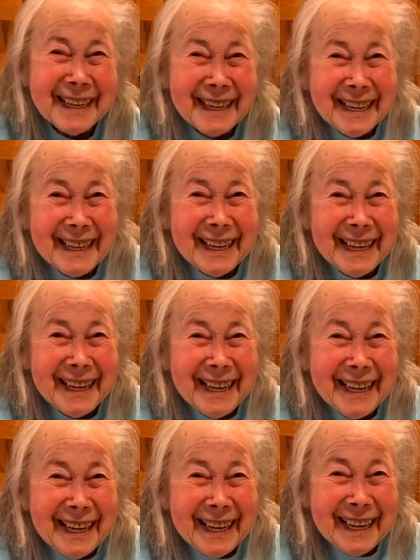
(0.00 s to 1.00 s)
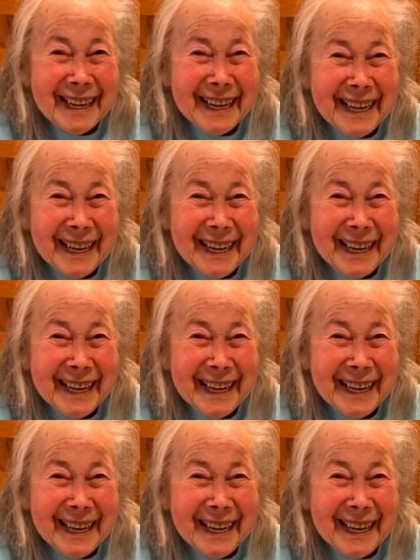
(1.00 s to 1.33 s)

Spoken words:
Art and heart.